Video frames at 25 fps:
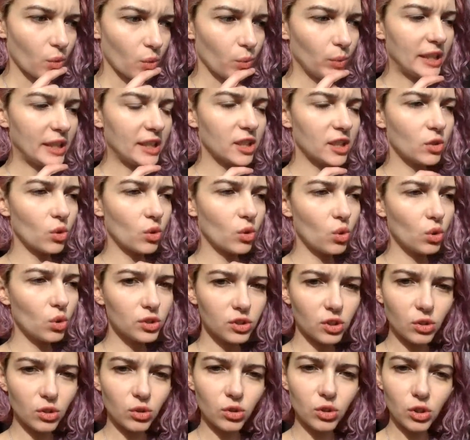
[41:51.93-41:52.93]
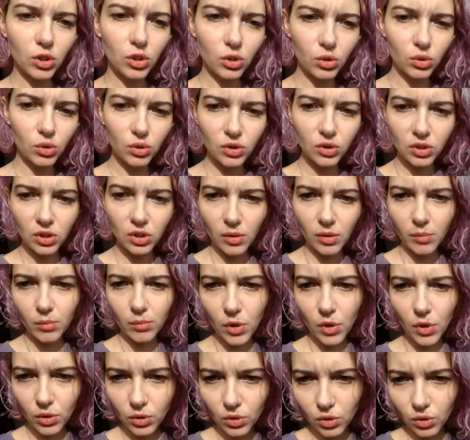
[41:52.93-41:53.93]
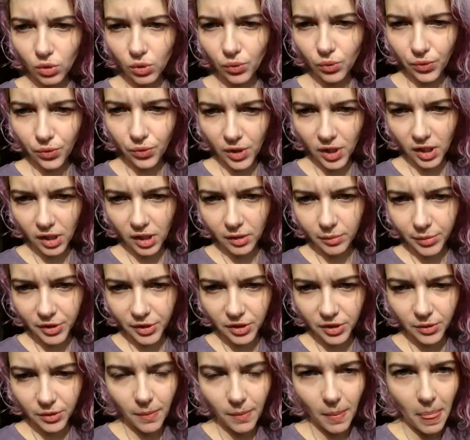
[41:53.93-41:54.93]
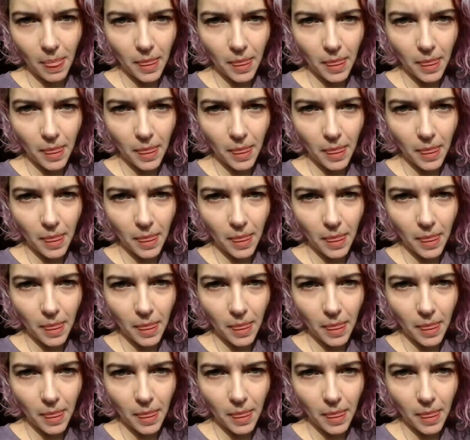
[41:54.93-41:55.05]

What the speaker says: We can also use modal verbs.